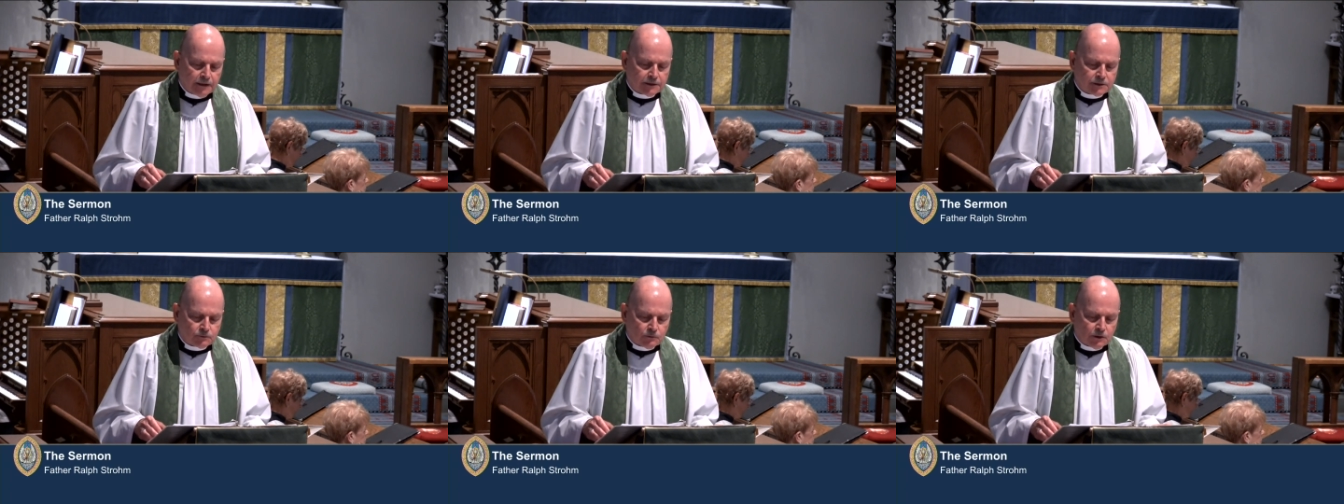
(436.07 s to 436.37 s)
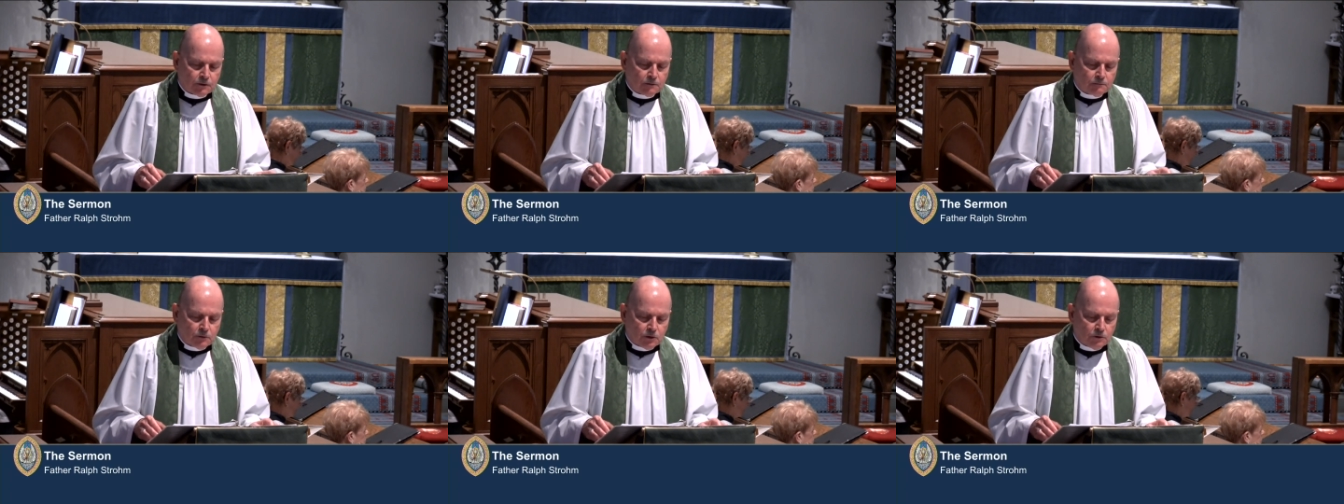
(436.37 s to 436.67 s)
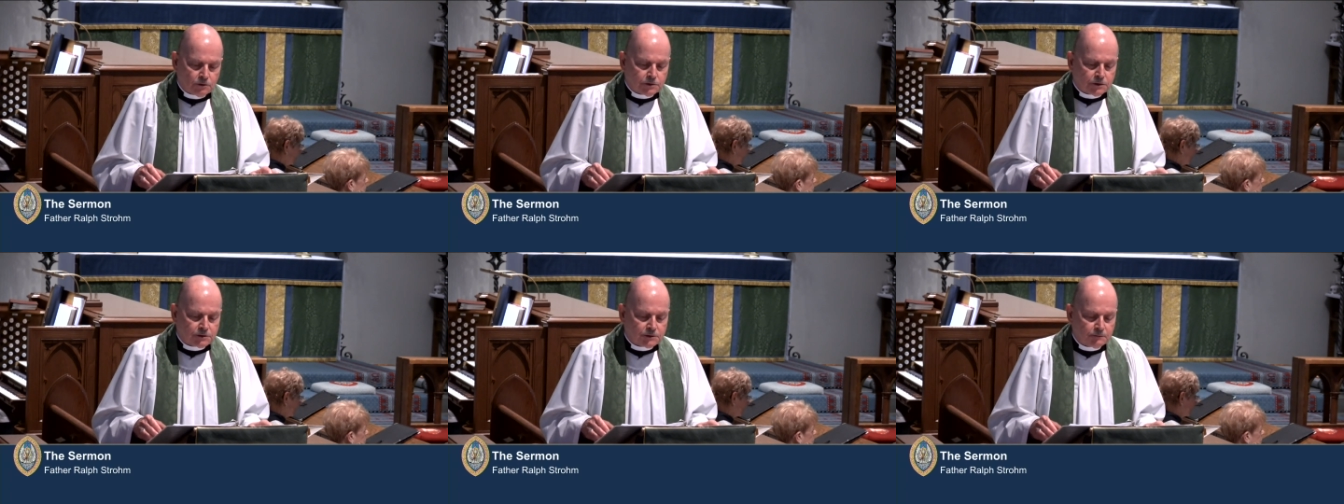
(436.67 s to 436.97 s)
is whether
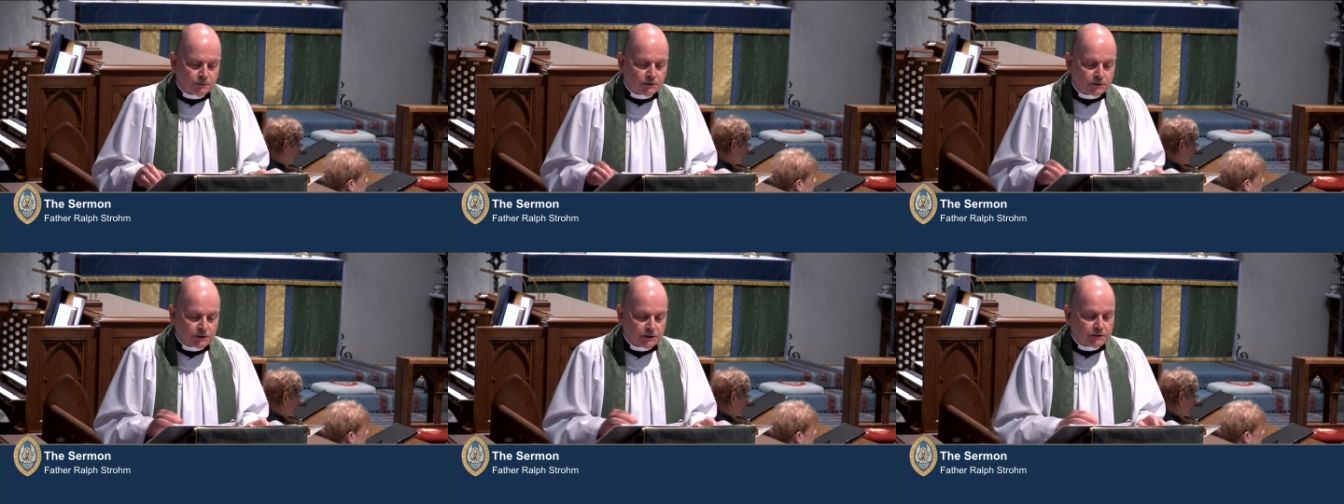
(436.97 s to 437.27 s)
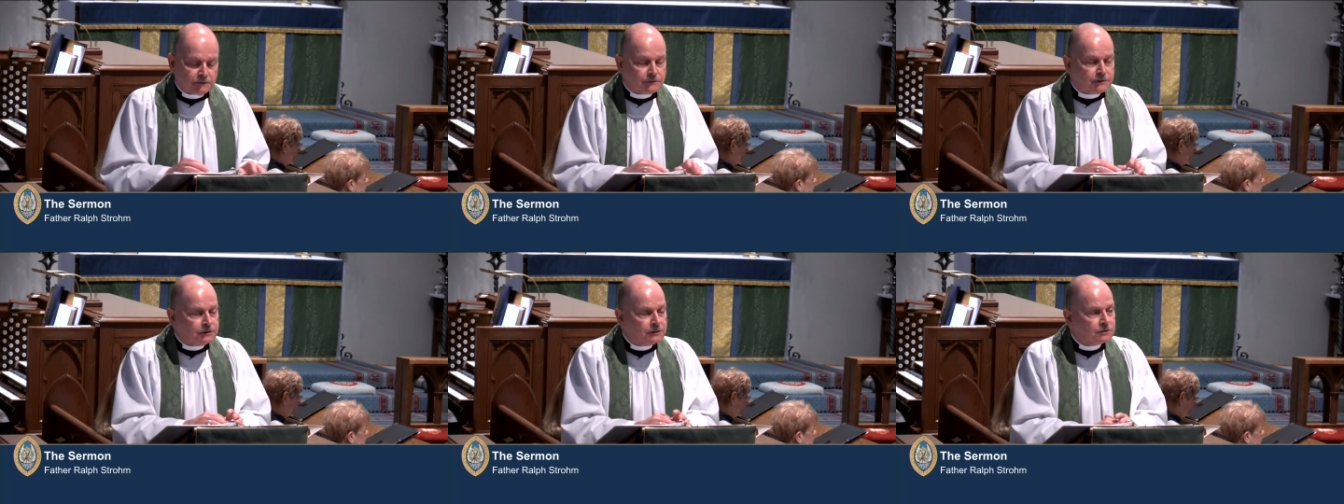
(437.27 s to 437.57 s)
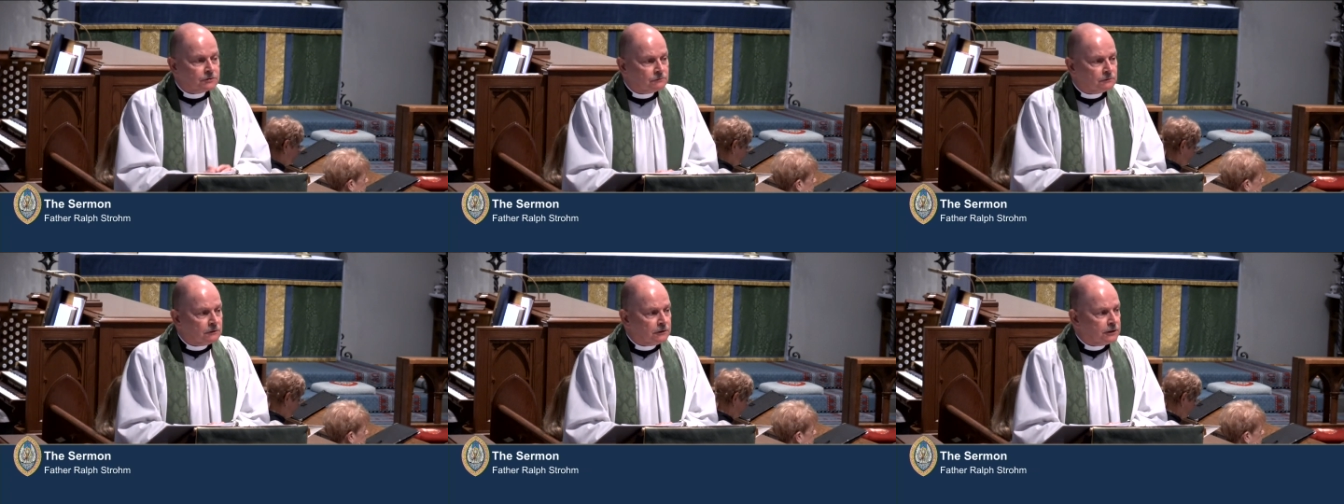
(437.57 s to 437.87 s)
Moses believes he
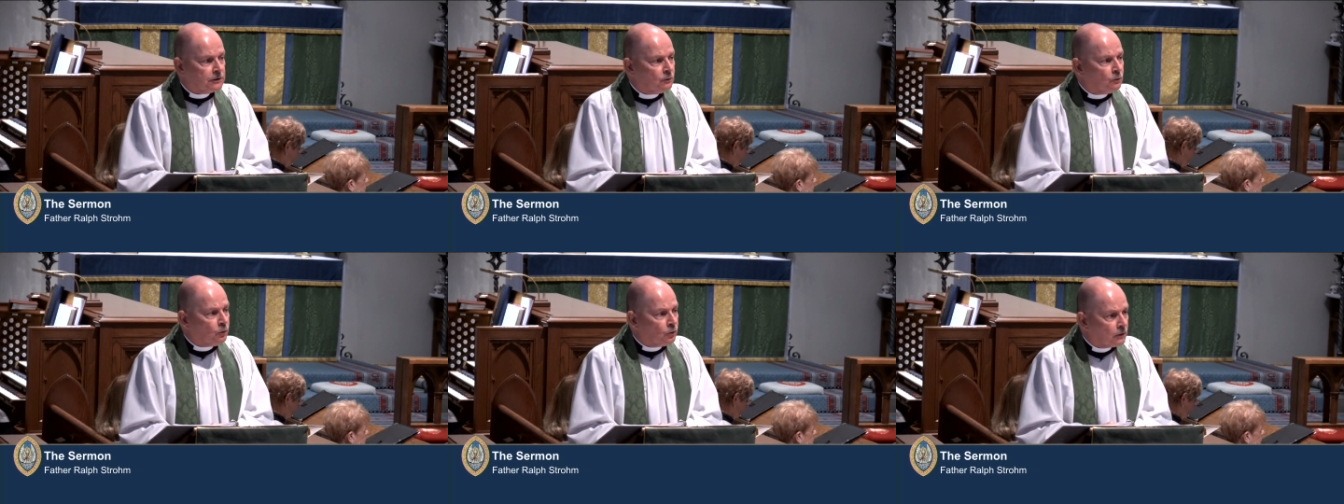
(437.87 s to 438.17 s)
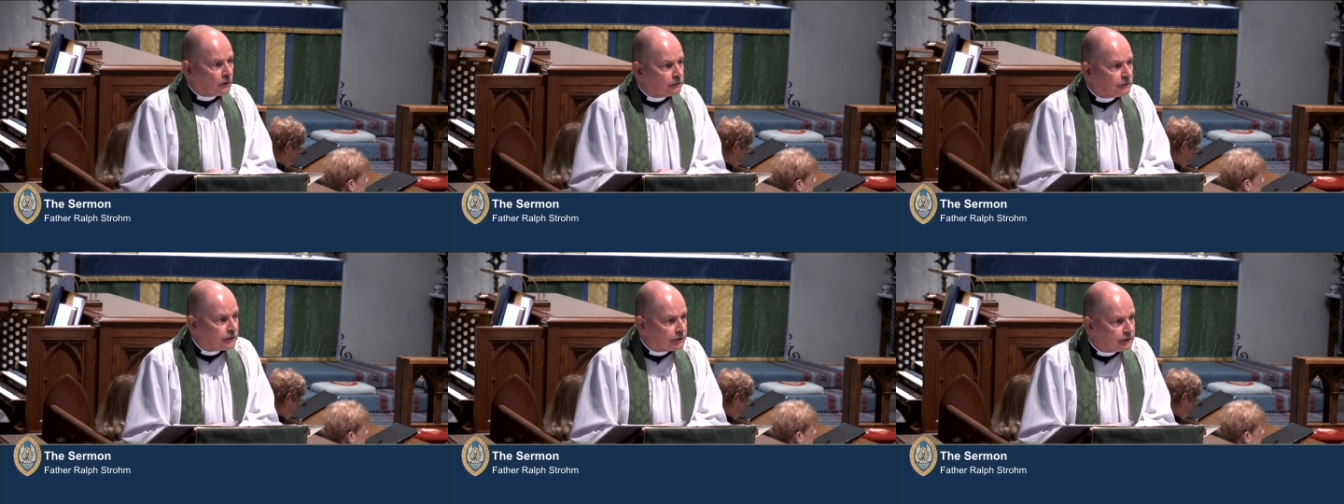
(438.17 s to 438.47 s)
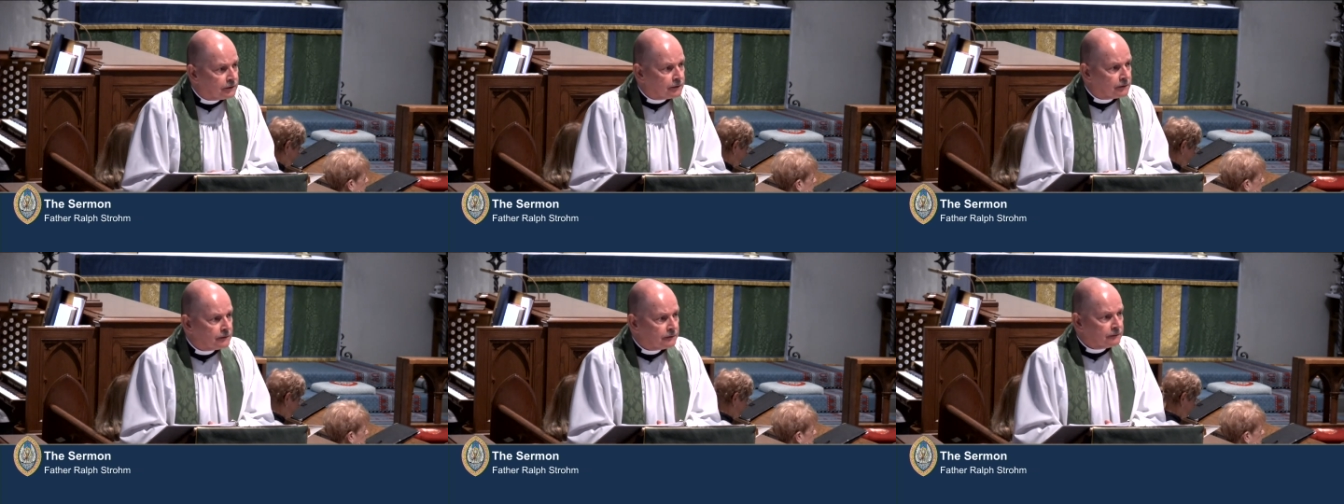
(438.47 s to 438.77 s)
is really worthy
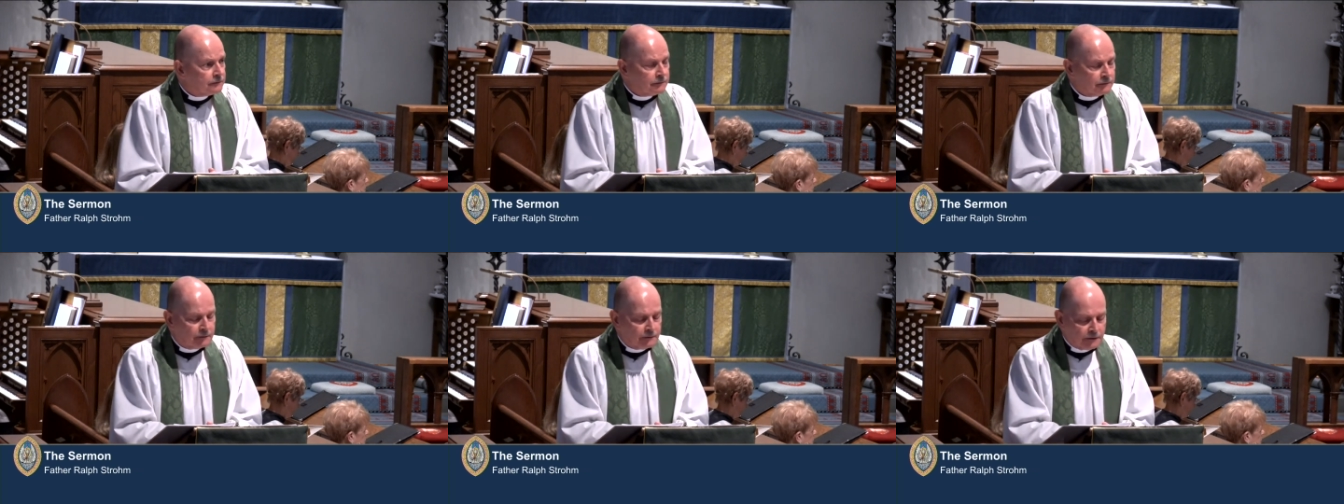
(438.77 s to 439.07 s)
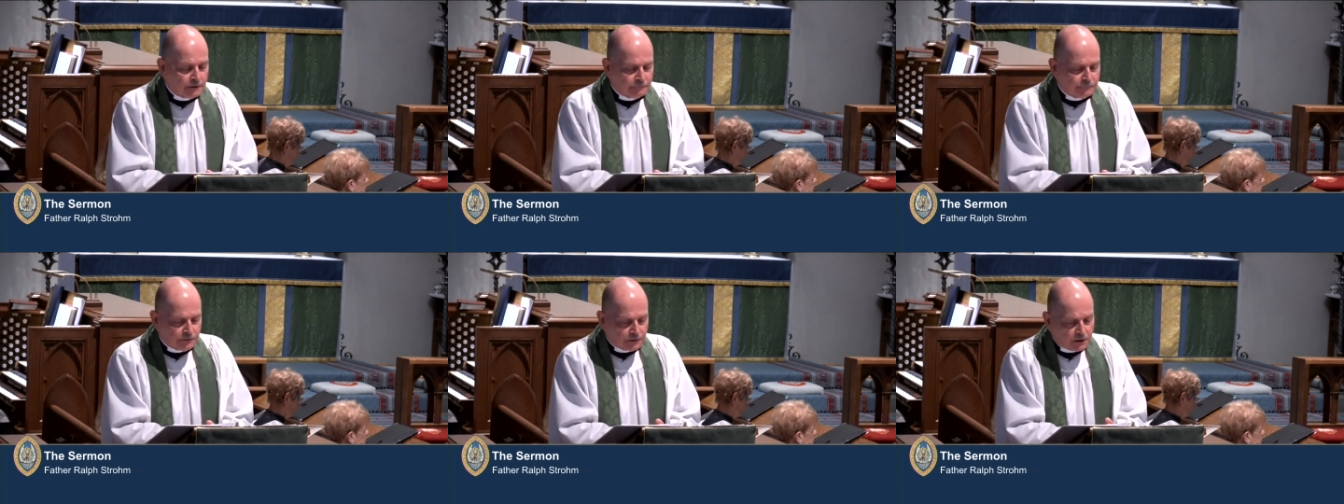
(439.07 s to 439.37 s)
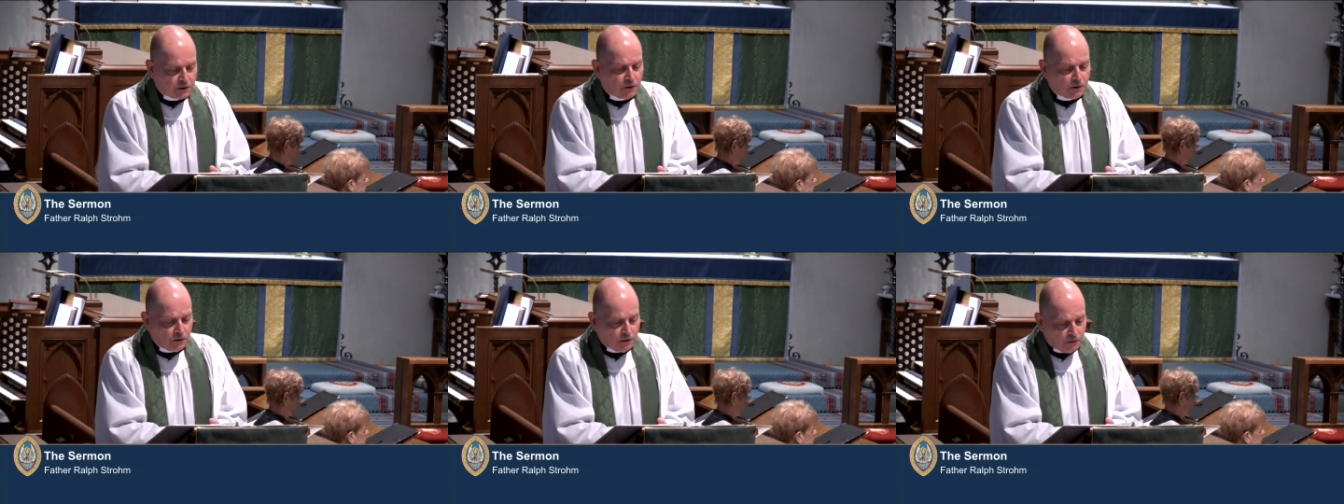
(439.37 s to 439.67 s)
of the
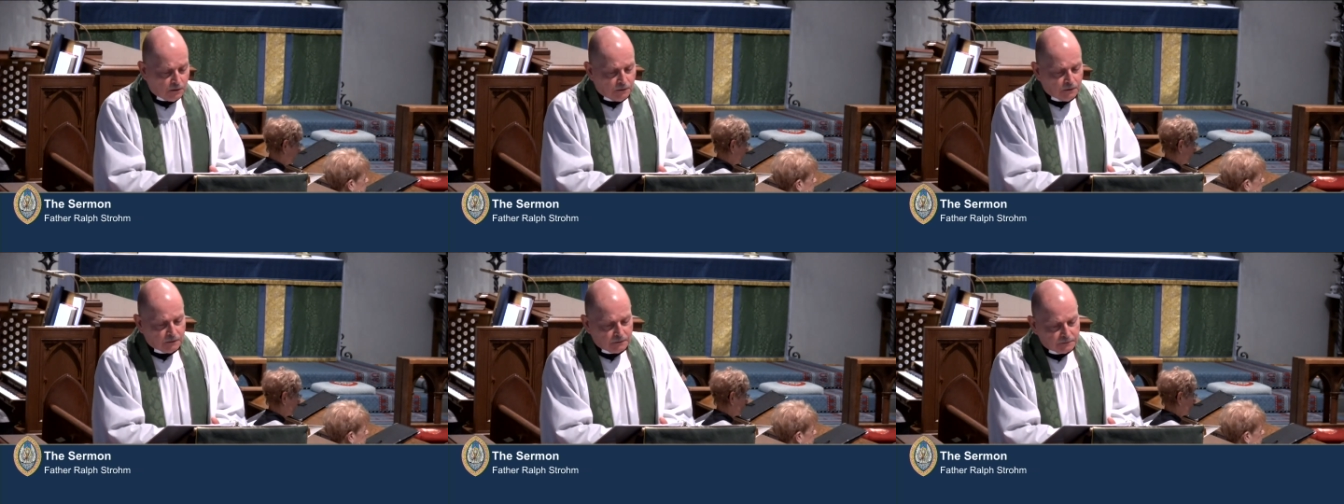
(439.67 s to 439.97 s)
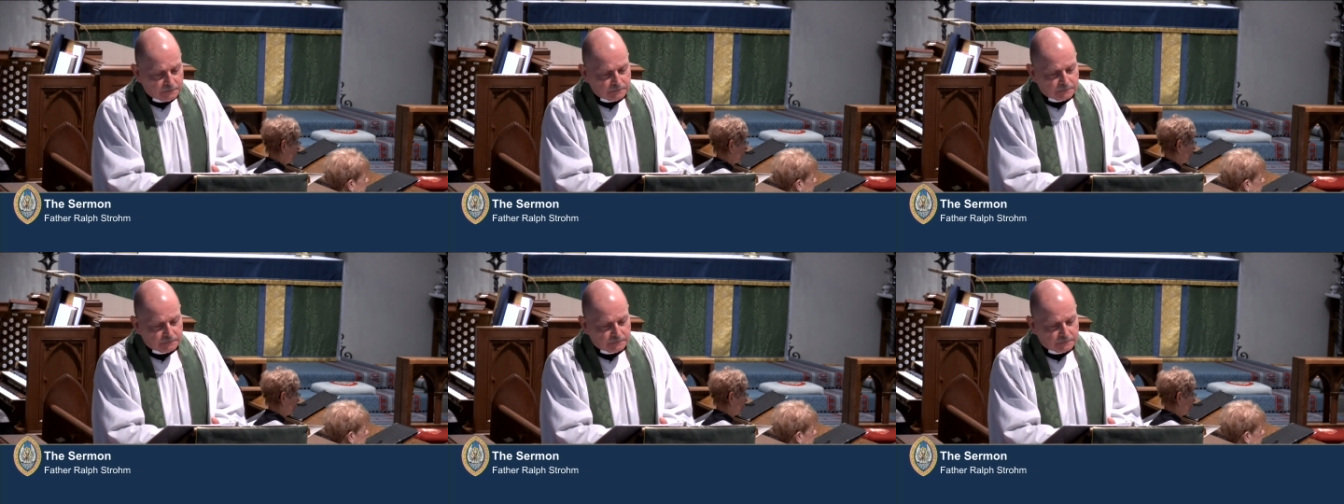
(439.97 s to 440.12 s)
call.